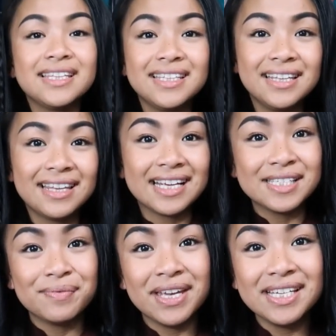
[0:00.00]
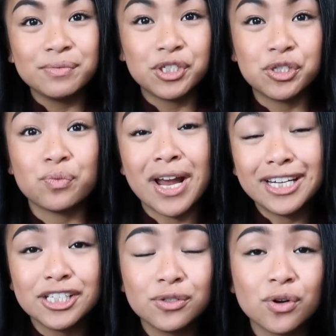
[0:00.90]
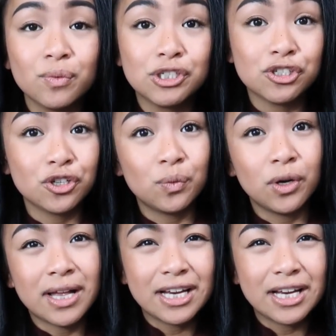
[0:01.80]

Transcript: and then the next place, which is right next door, which is Goodwill.